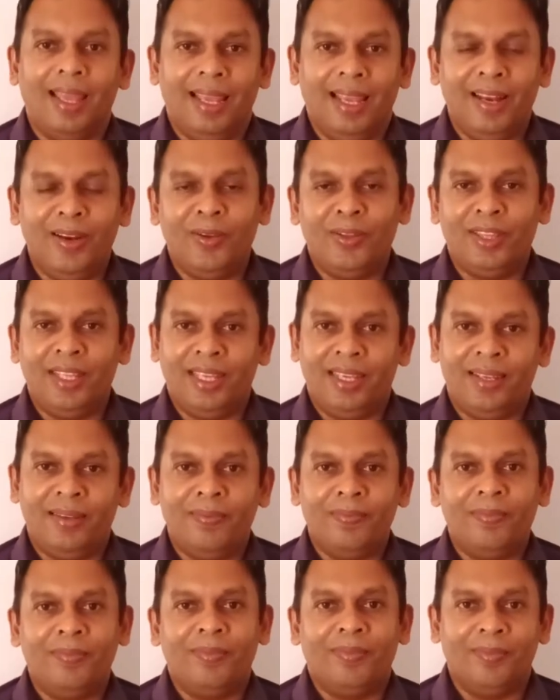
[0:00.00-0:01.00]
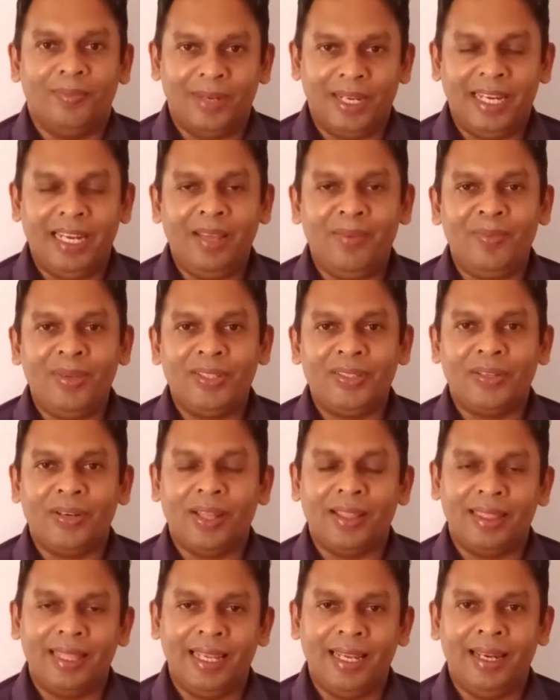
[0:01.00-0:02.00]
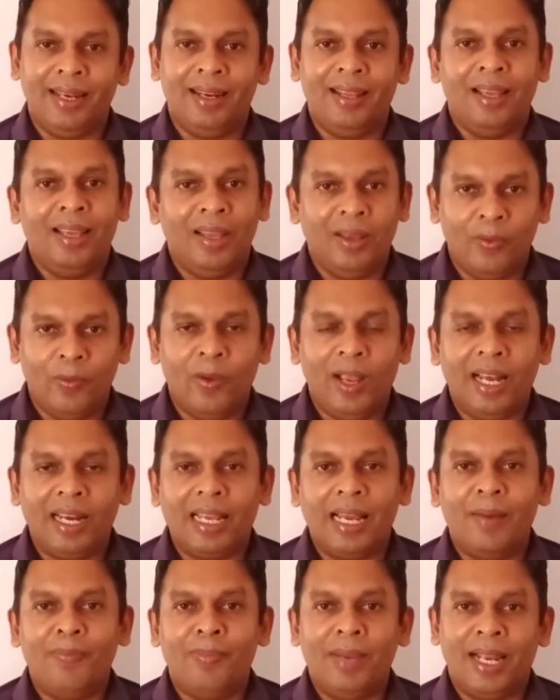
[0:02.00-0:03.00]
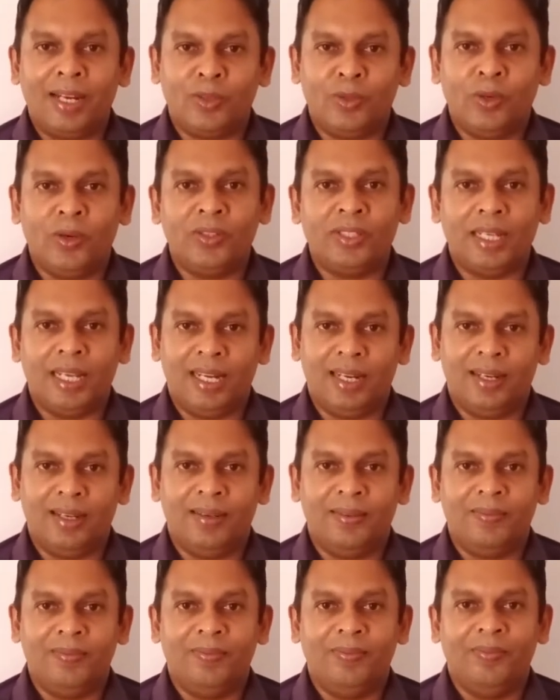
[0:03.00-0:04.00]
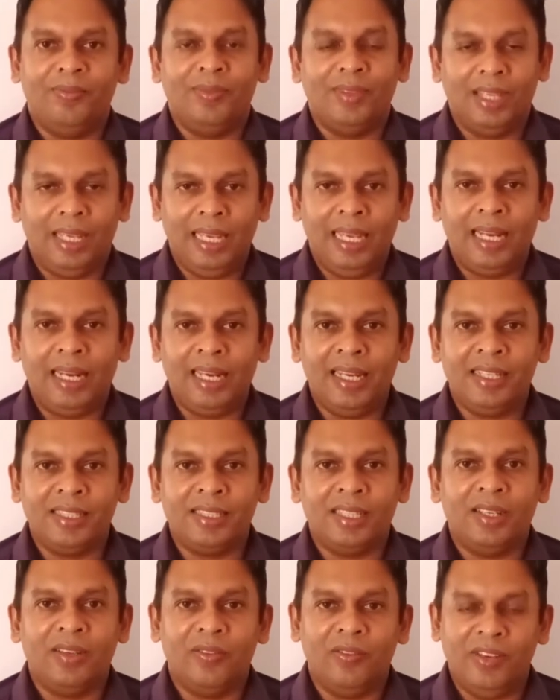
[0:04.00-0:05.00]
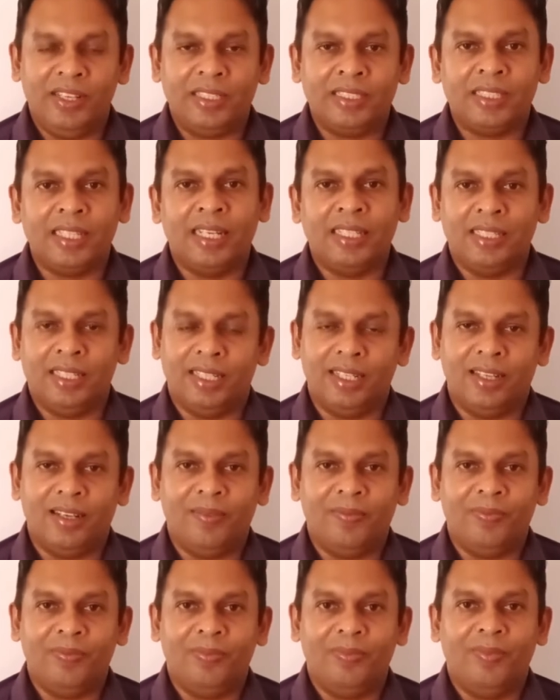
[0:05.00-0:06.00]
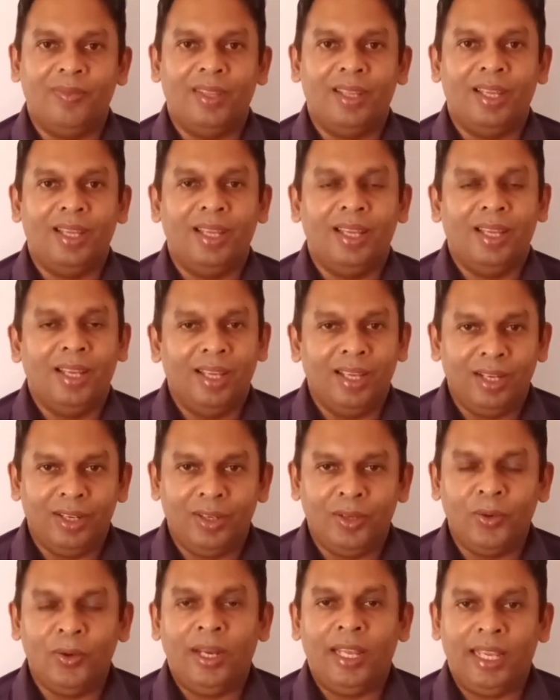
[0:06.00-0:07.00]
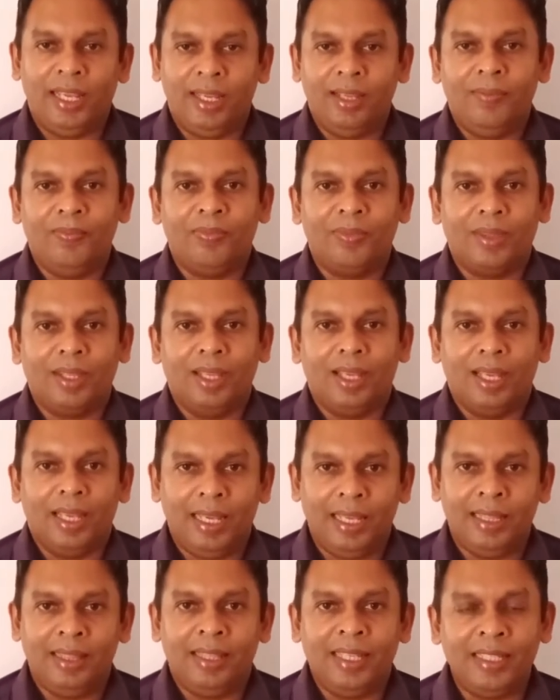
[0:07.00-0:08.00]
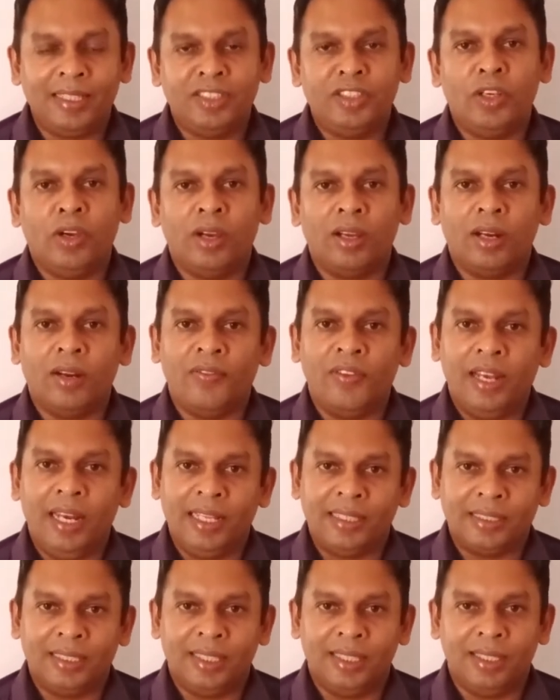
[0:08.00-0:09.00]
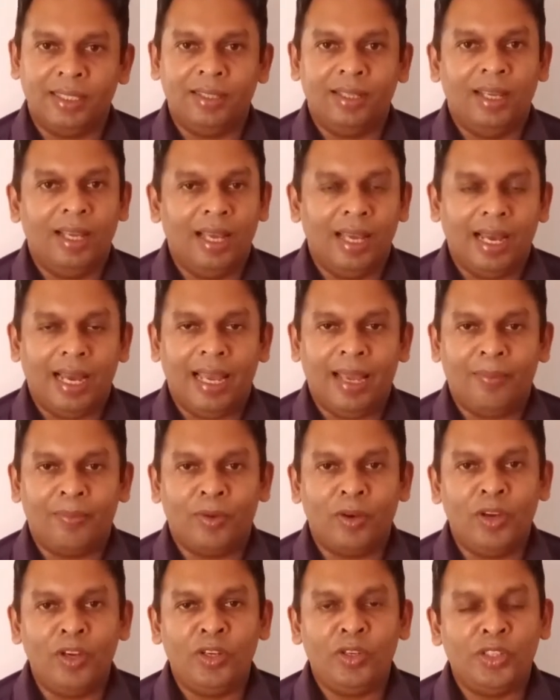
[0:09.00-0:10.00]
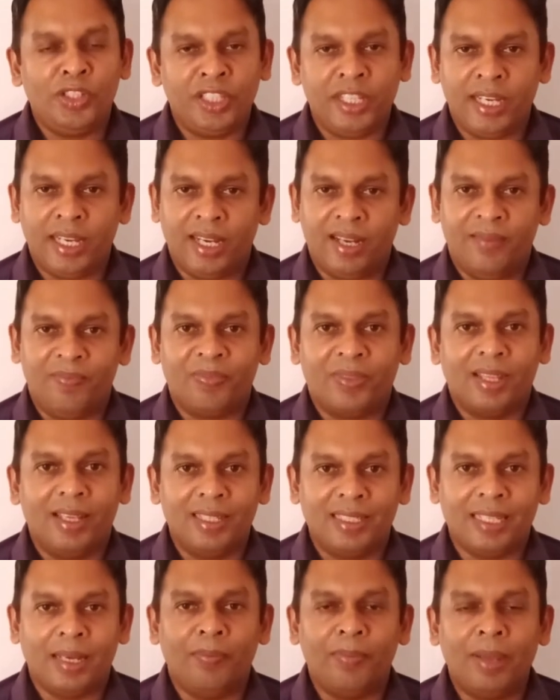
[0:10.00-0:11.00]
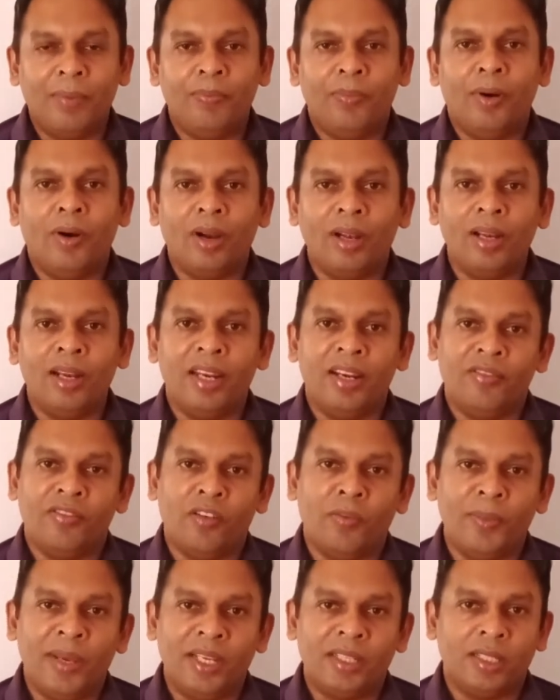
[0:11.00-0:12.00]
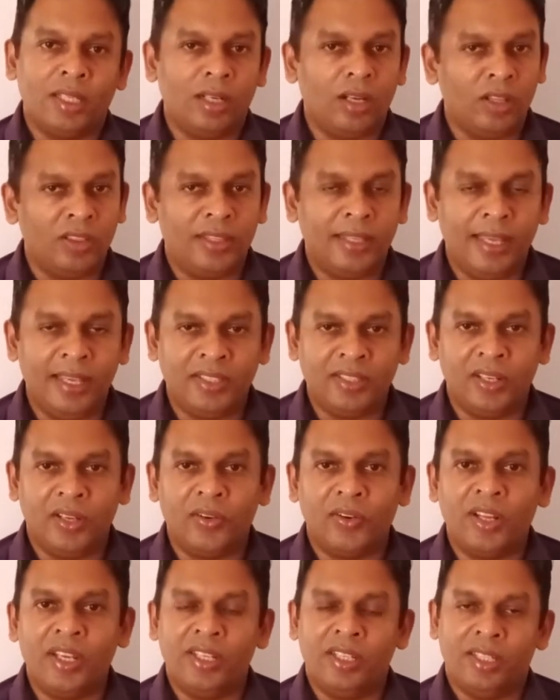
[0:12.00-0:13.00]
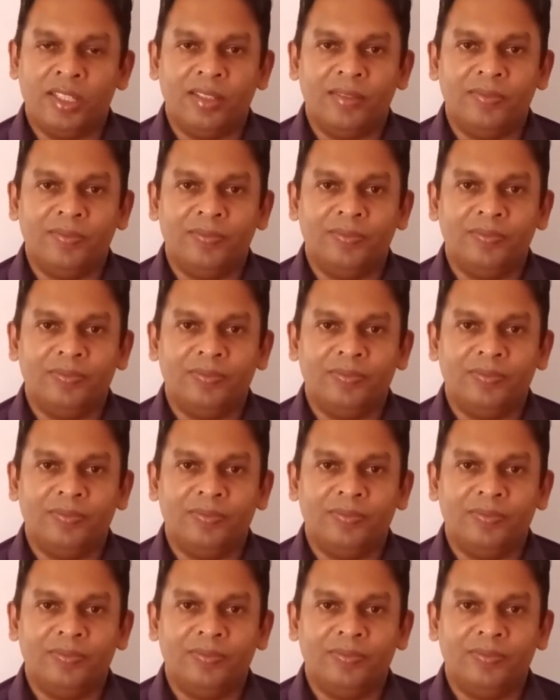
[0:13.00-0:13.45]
Hello there, my name is Randil. Welcome back to our channel, English with Sanjana. Today, in this geography lesson, I am going to share some important information on the Asian region.